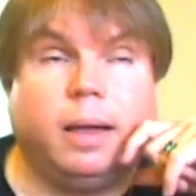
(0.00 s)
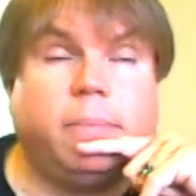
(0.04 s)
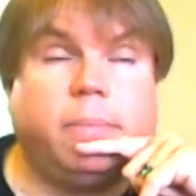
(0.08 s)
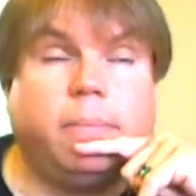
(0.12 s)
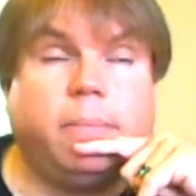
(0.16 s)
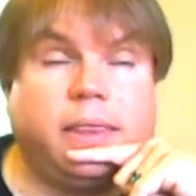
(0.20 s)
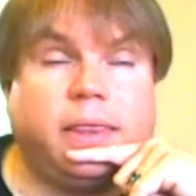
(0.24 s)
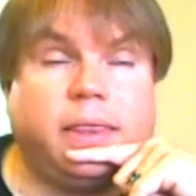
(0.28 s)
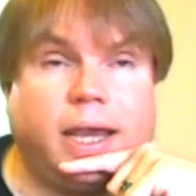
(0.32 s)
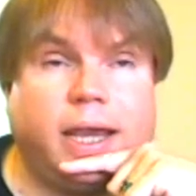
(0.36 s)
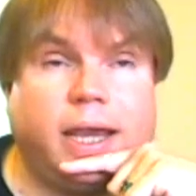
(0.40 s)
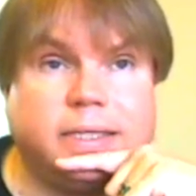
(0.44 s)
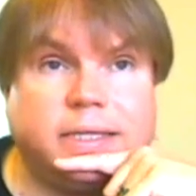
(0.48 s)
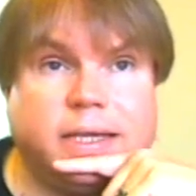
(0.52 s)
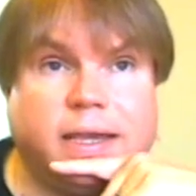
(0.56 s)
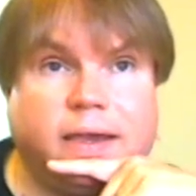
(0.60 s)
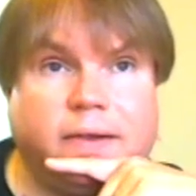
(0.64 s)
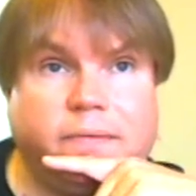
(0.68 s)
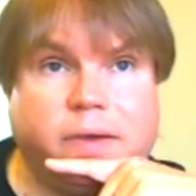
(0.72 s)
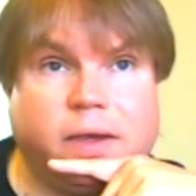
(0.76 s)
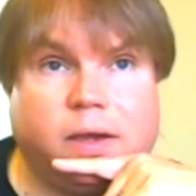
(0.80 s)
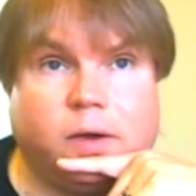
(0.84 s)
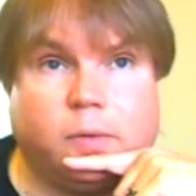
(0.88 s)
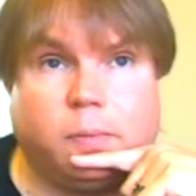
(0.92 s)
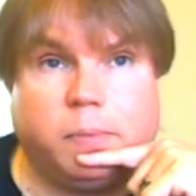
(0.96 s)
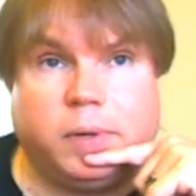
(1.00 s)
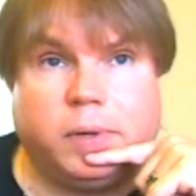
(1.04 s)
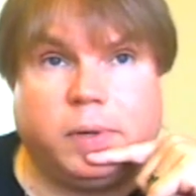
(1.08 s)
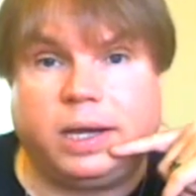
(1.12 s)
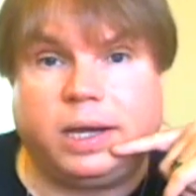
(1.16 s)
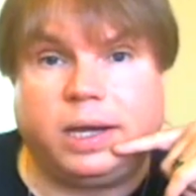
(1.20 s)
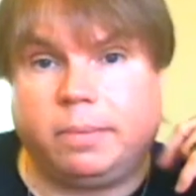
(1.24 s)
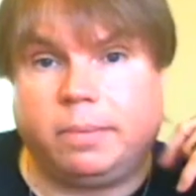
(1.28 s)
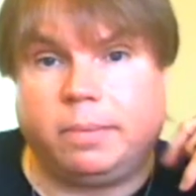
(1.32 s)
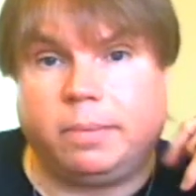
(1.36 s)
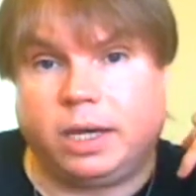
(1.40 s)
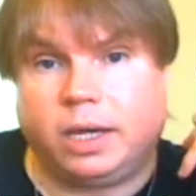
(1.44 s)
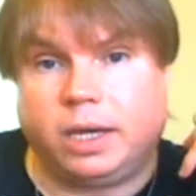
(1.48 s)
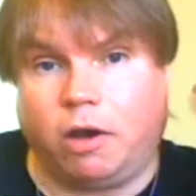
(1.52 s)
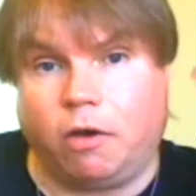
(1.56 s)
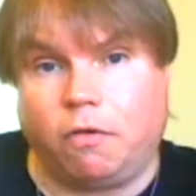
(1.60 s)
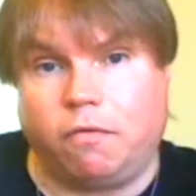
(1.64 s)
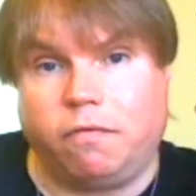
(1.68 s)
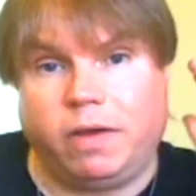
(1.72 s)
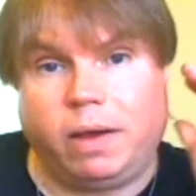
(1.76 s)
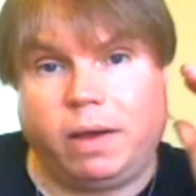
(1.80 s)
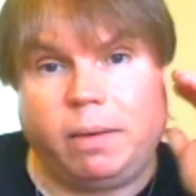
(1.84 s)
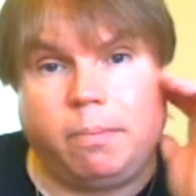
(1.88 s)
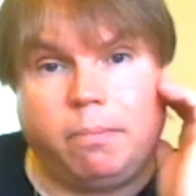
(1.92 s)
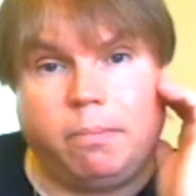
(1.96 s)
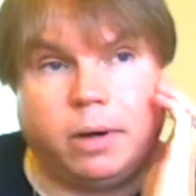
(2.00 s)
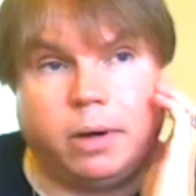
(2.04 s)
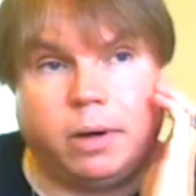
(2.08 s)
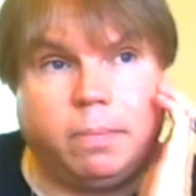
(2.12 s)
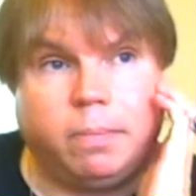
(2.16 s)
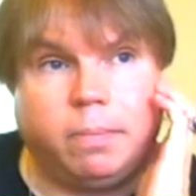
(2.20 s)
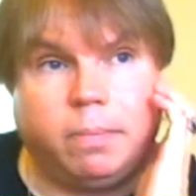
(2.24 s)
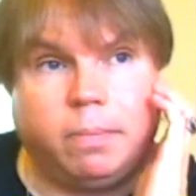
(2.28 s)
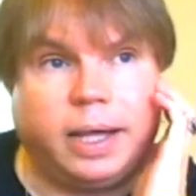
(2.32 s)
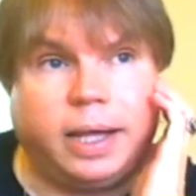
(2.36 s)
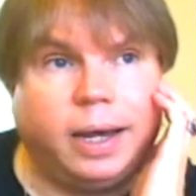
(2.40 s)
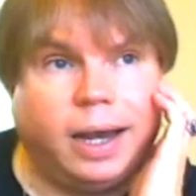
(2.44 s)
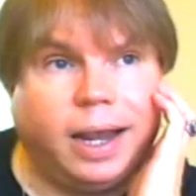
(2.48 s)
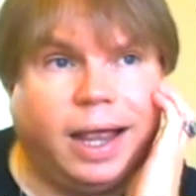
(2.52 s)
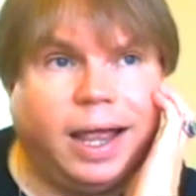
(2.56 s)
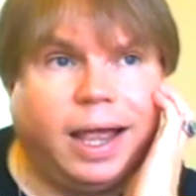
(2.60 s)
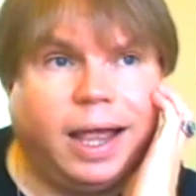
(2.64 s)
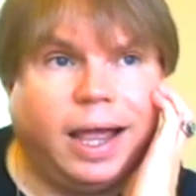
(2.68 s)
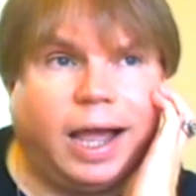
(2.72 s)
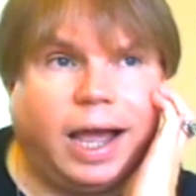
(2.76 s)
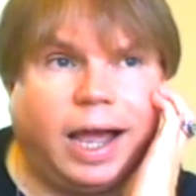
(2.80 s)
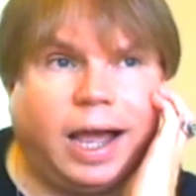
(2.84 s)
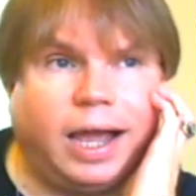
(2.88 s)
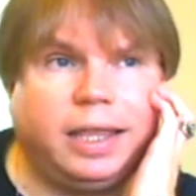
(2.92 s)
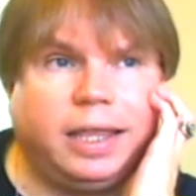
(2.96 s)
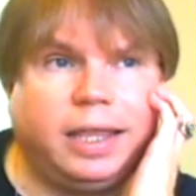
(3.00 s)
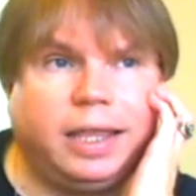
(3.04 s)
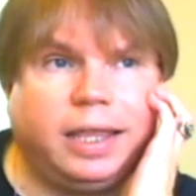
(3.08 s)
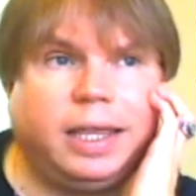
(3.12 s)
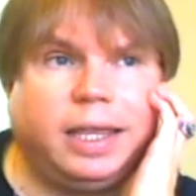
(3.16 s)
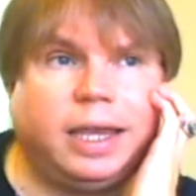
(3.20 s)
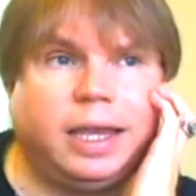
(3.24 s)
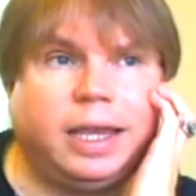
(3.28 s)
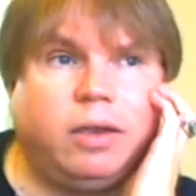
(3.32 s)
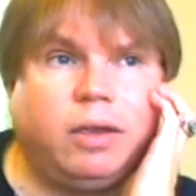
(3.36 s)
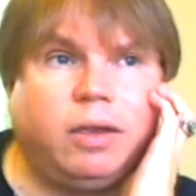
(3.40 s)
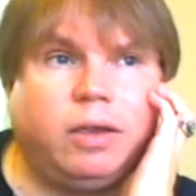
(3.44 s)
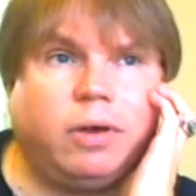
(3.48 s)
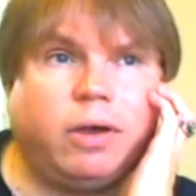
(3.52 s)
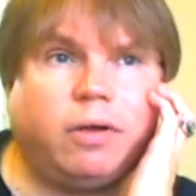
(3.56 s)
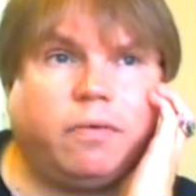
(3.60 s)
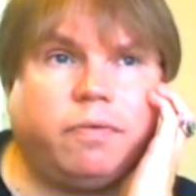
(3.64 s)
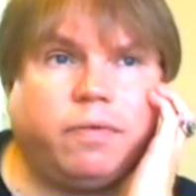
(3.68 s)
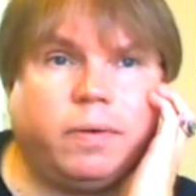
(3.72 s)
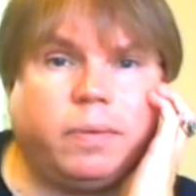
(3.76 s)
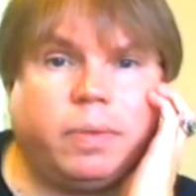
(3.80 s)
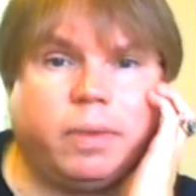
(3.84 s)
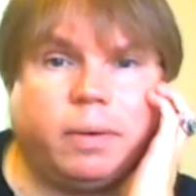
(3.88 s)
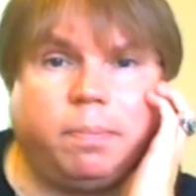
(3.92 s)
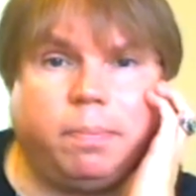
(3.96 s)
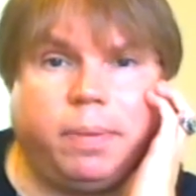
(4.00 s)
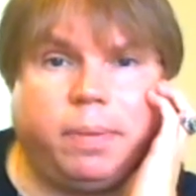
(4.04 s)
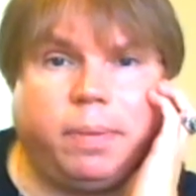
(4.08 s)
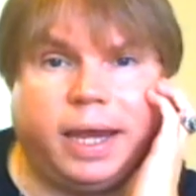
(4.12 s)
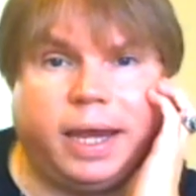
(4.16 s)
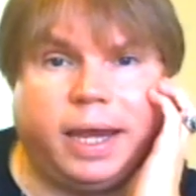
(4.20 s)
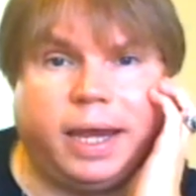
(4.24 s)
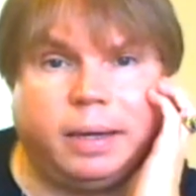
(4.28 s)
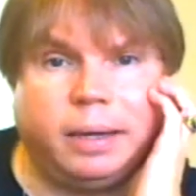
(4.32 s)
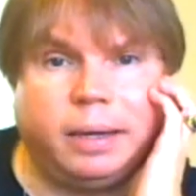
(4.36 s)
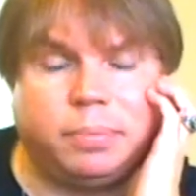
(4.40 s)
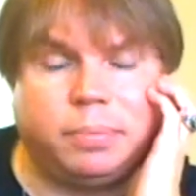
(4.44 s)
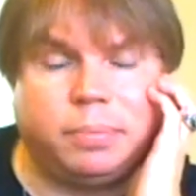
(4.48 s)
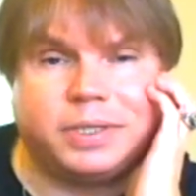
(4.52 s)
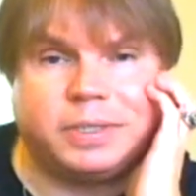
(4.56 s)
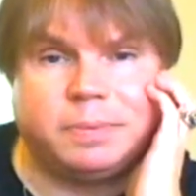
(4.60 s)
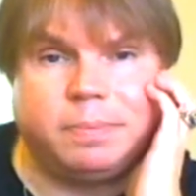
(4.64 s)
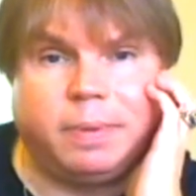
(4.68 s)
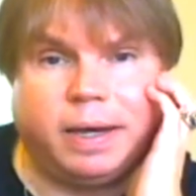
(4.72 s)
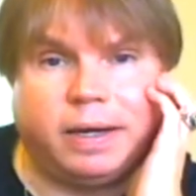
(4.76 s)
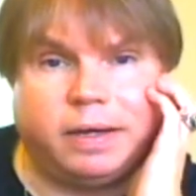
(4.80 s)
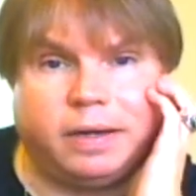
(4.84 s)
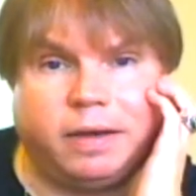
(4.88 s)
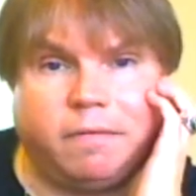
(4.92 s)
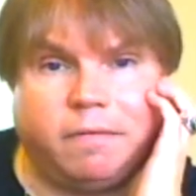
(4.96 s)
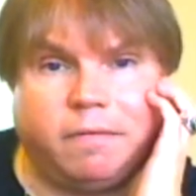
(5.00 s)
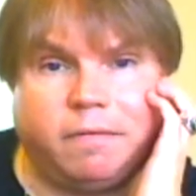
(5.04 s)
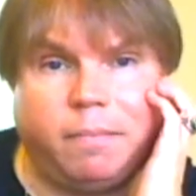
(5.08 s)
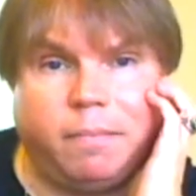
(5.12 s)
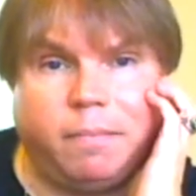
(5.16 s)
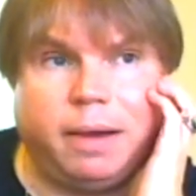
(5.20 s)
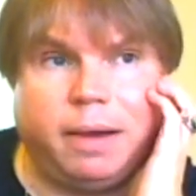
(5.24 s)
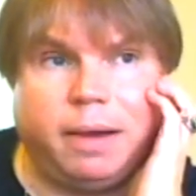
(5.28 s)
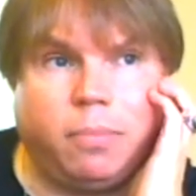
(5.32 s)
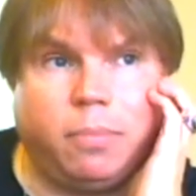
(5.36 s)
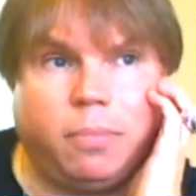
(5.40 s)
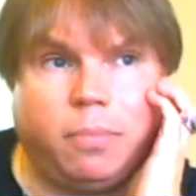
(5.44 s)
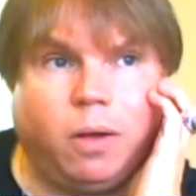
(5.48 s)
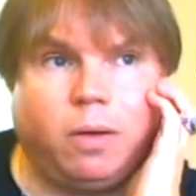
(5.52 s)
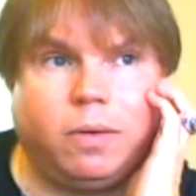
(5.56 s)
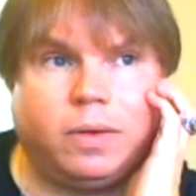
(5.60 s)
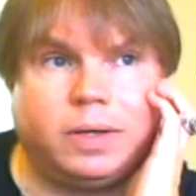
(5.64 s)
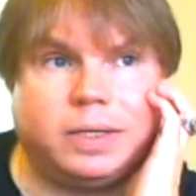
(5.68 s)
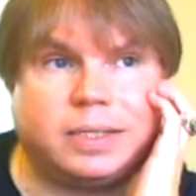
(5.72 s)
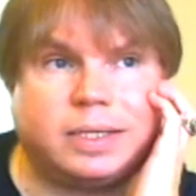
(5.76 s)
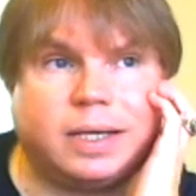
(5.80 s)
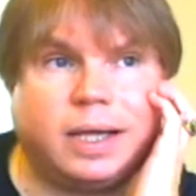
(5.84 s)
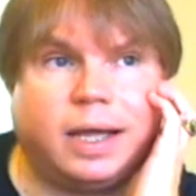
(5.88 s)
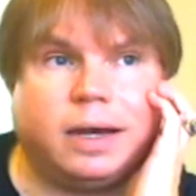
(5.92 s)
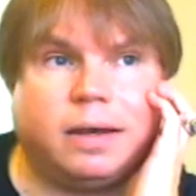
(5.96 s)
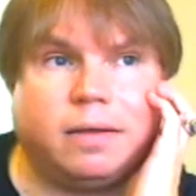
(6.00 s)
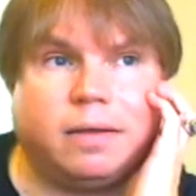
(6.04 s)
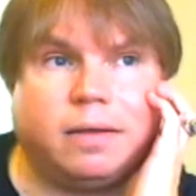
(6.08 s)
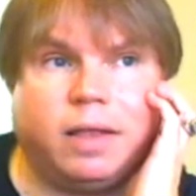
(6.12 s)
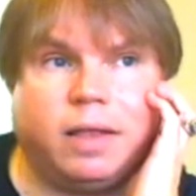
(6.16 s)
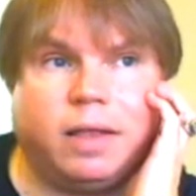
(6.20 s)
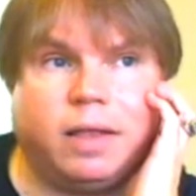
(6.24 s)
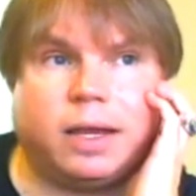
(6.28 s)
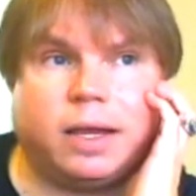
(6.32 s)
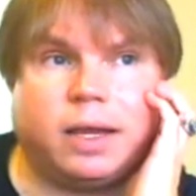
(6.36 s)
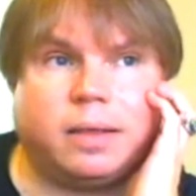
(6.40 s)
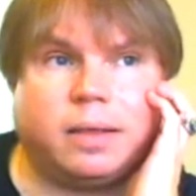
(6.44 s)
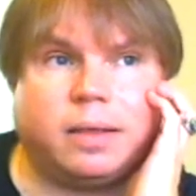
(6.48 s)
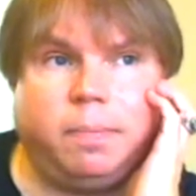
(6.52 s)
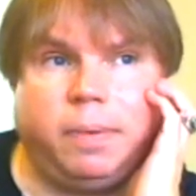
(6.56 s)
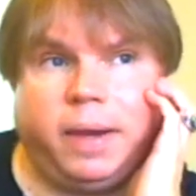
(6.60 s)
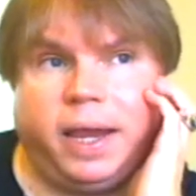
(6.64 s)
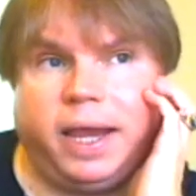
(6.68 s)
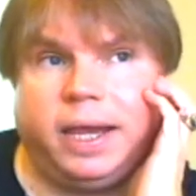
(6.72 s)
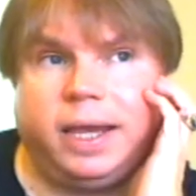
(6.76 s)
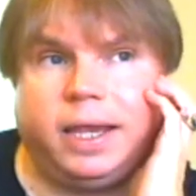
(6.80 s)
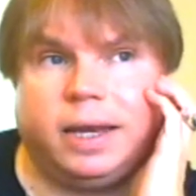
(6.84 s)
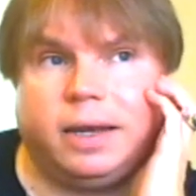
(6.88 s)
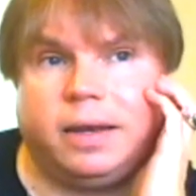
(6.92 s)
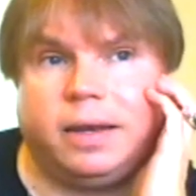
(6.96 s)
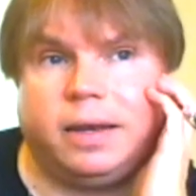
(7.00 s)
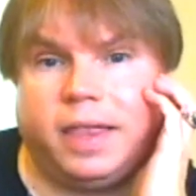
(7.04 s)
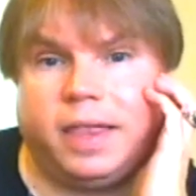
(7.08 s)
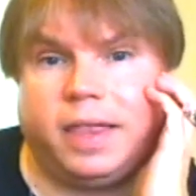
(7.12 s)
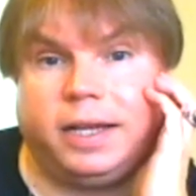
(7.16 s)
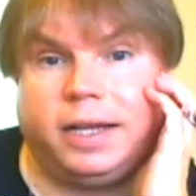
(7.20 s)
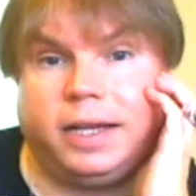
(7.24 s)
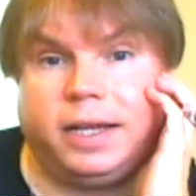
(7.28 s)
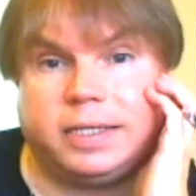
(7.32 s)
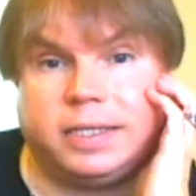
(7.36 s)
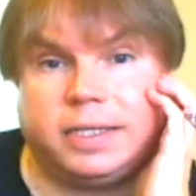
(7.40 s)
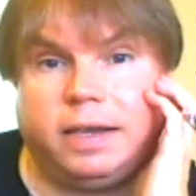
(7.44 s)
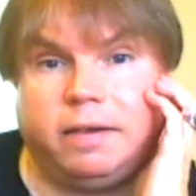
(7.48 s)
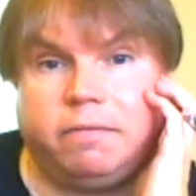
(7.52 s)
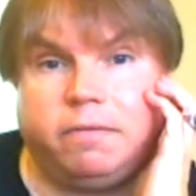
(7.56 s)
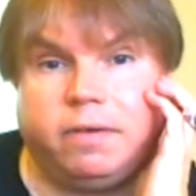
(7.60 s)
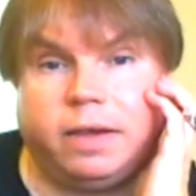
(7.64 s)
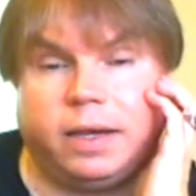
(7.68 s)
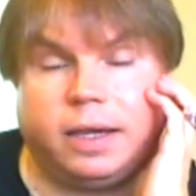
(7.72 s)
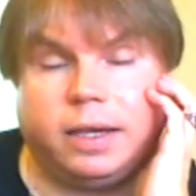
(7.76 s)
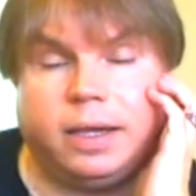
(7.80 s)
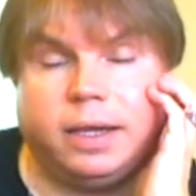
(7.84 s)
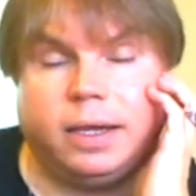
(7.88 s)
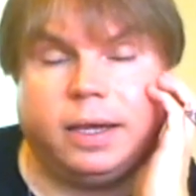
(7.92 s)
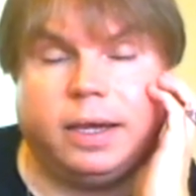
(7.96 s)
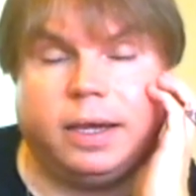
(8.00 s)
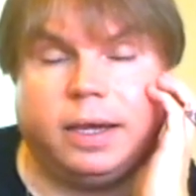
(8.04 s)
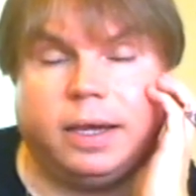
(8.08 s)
But Thanksgiving will be coming in November. But I think, you know, from the pagan perspective, Mabon is kind of like the pagan Thanksgiving.